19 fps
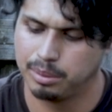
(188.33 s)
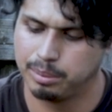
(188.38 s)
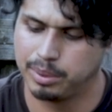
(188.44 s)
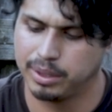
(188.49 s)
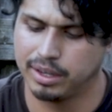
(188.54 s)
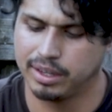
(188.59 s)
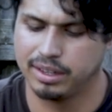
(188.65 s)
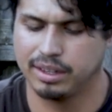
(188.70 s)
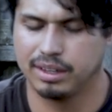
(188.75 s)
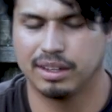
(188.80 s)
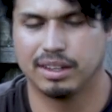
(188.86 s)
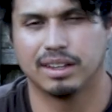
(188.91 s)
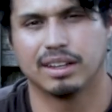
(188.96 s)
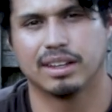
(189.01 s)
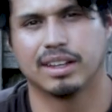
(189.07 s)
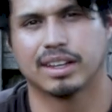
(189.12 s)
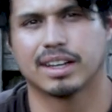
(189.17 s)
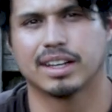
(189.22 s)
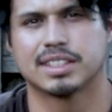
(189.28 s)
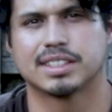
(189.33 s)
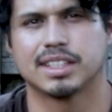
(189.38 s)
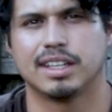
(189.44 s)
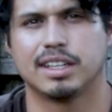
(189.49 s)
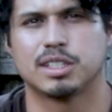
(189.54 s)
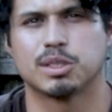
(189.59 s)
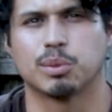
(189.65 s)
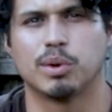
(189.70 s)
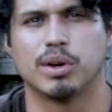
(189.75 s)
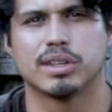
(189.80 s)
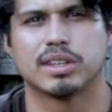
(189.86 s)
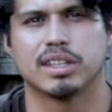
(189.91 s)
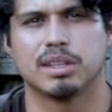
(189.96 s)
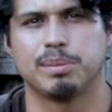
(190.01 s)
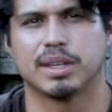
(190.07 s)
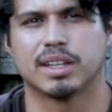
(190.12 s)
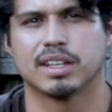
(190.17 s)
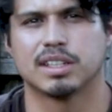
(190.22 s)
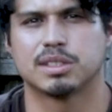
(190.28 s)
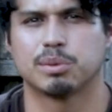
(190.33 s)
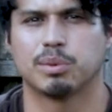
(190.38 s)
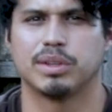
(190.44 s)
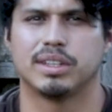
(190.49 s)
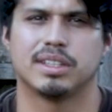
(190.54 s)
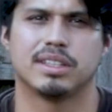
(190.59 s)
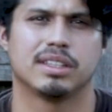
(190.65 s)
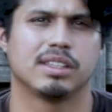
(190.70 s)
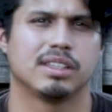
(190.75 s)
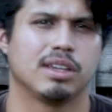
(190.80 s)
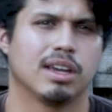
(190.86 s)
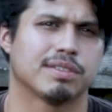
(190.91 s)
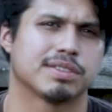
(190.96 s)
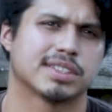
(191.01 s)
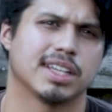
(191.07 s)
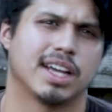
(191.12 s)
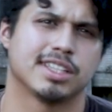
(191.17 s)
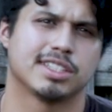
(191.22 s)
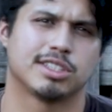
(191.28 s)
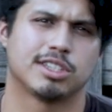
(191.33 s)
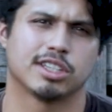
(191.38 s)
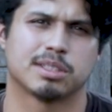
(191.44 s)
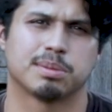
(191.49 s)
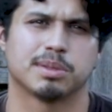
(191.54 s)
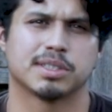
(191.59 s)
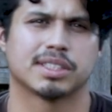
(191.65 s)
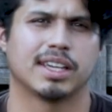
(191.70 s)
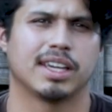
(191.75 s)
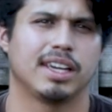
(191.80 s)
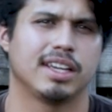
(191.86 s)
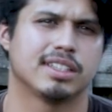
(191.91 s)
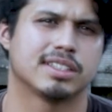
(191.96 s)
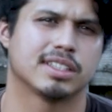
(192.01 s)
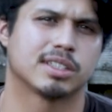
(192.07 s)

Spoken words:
But like I said, it's worth it because when you have size adjustable skates,